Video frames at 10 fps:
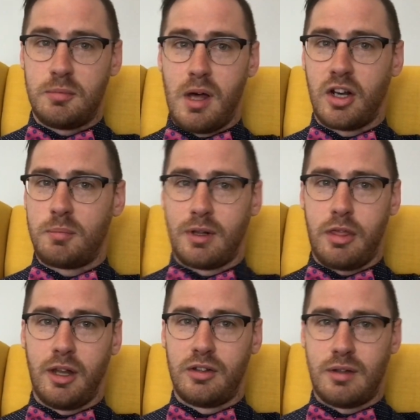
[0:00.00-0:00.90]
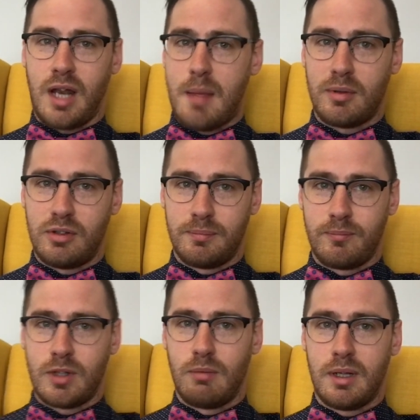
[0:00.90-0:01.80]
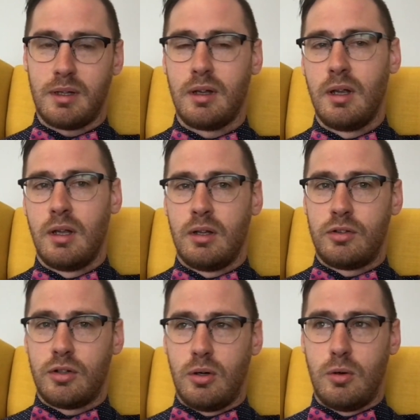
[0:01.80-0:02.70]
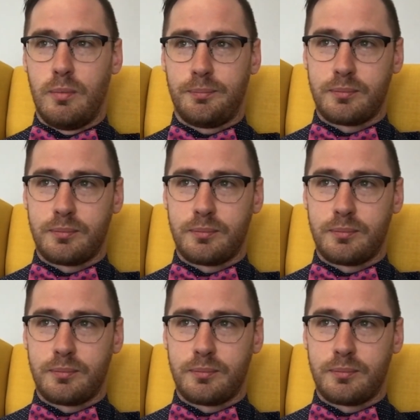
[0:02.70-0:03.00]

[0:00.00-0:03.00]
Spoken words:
unexpected things that happen, right? So